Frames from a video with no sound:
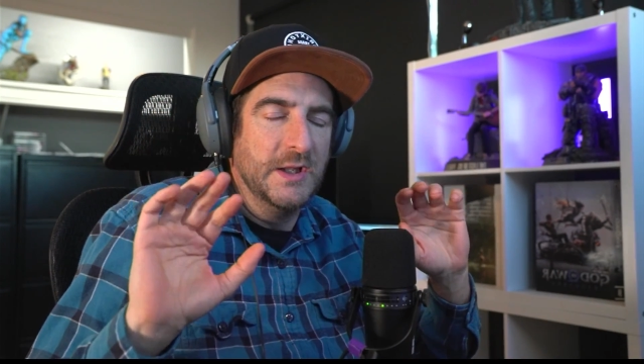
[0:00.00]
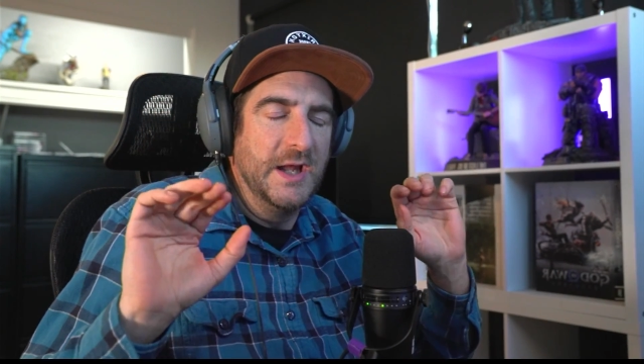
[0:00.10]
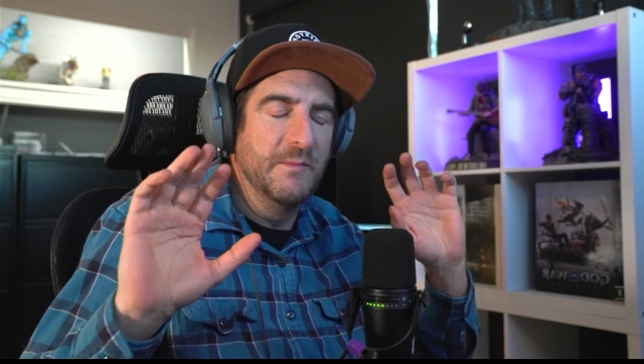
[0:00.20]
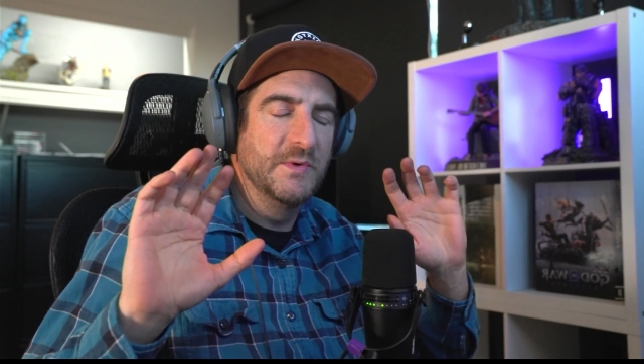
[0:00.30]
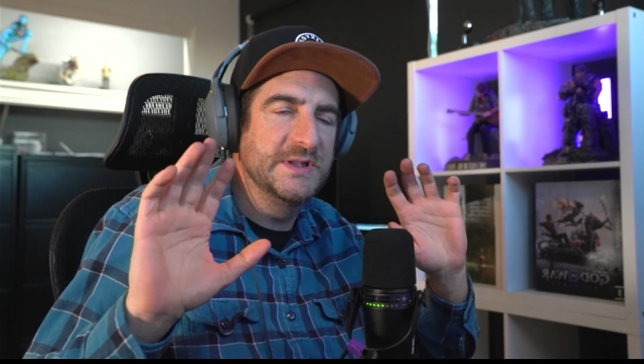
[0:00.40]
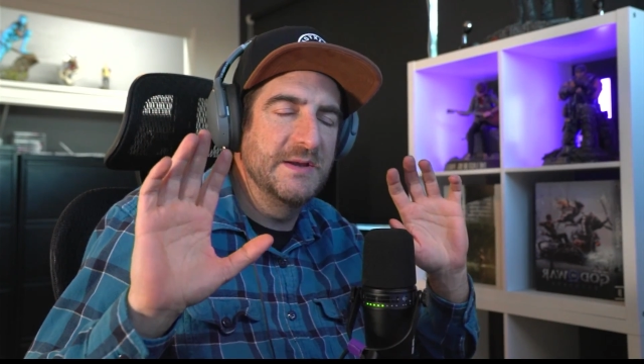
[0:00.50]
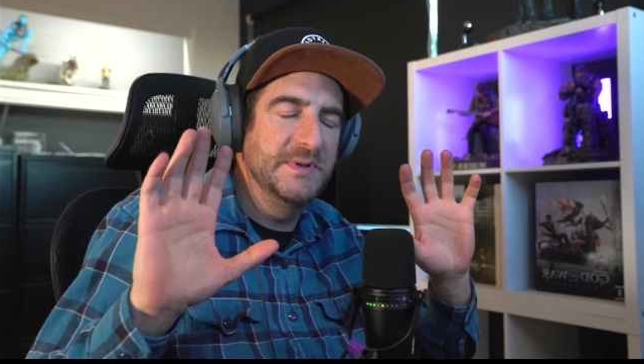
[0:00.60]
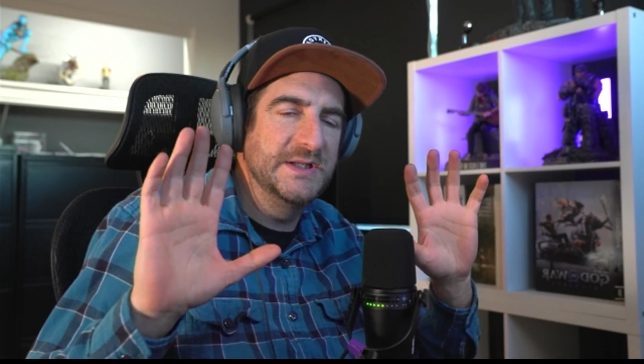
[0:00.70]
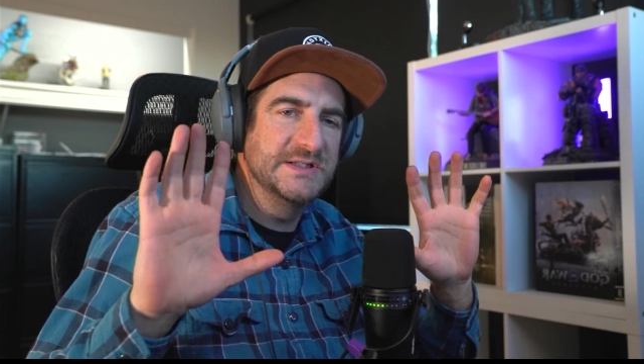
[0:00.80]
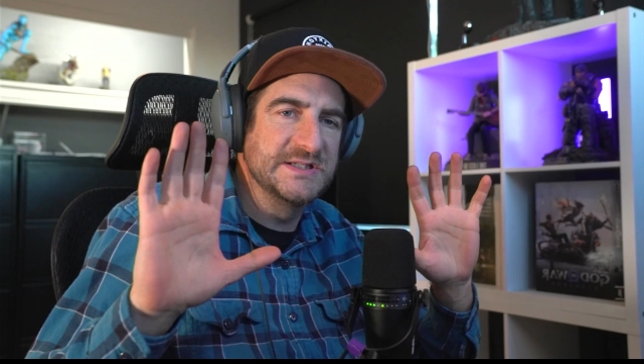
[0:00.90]
And what that
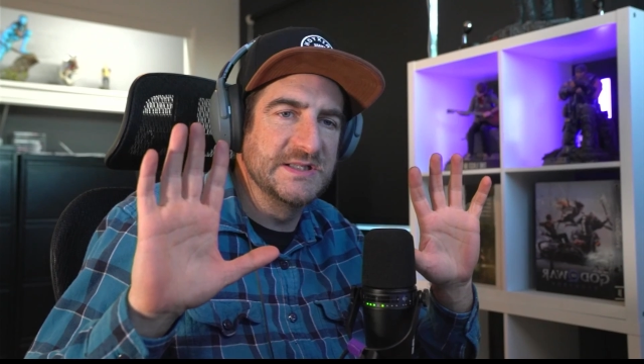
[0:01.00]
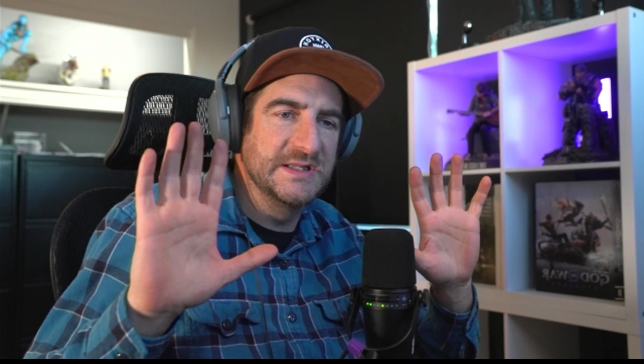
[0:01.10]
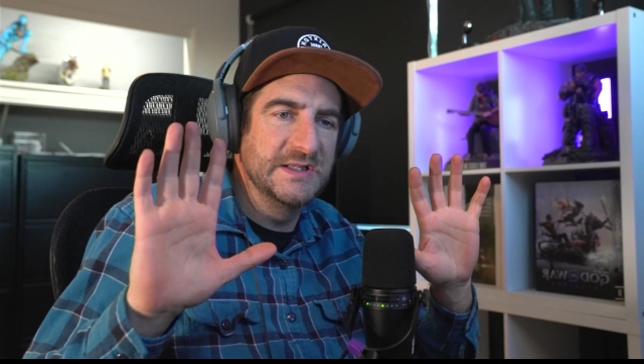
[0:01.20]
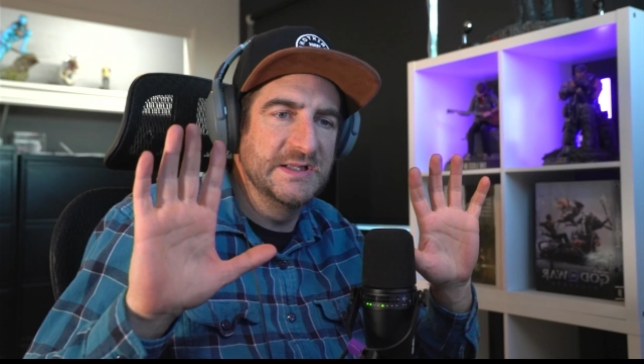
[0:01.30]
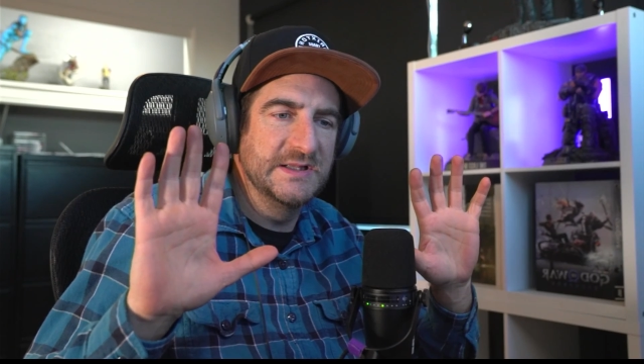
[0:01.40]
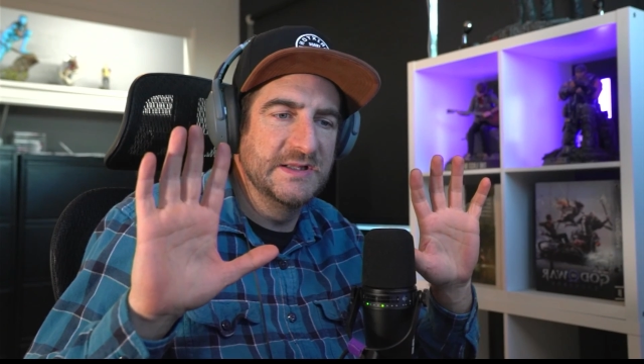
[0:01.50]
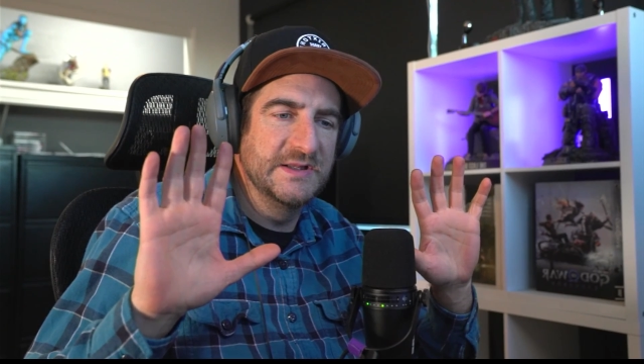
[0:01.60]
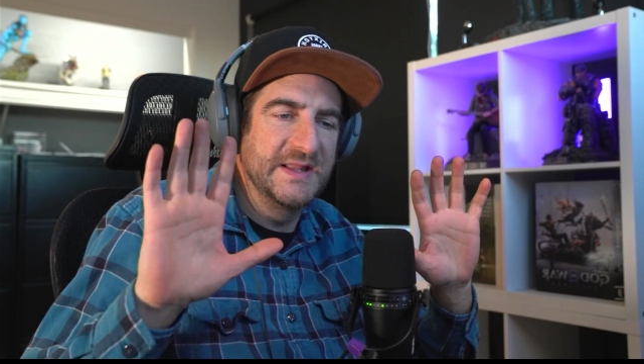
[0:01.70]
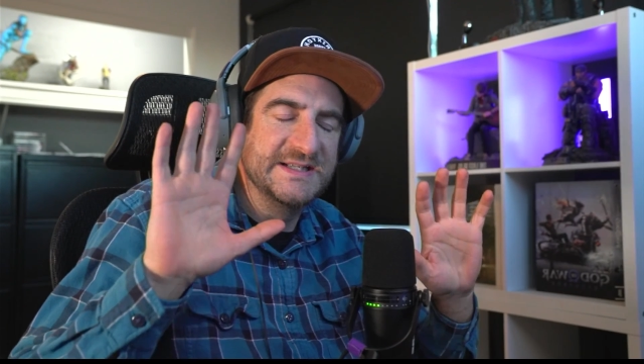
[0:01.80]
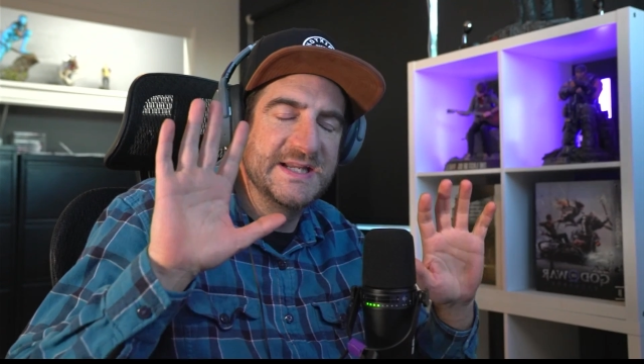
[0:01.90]
means is
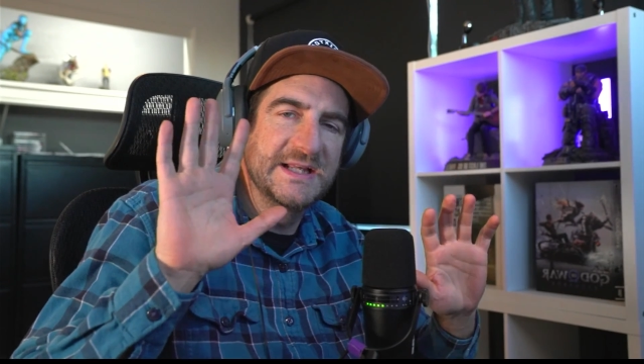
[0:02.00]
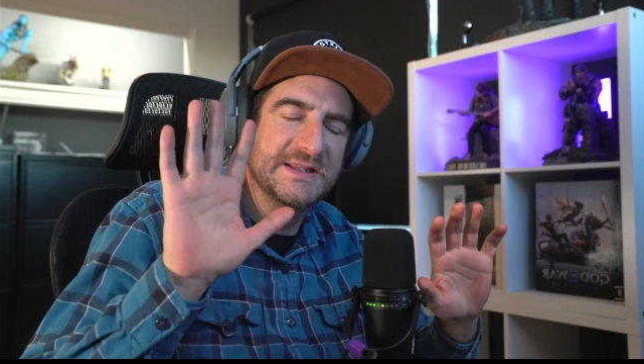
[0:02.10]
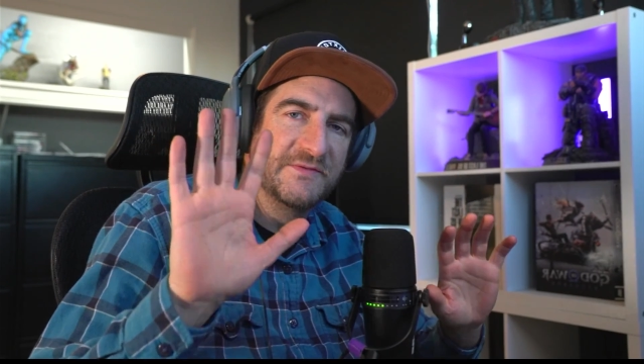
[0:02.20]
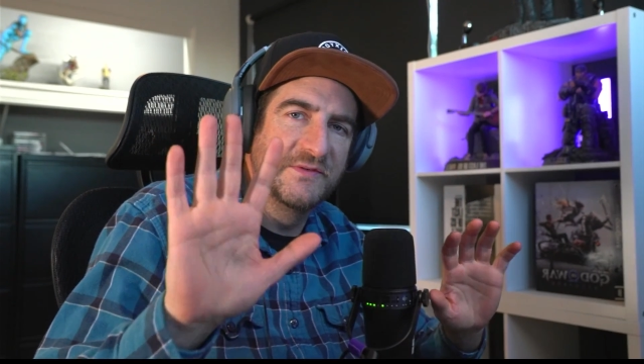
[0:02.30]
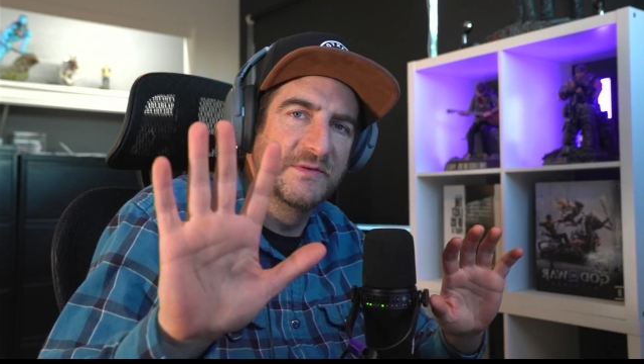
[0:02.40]
they take the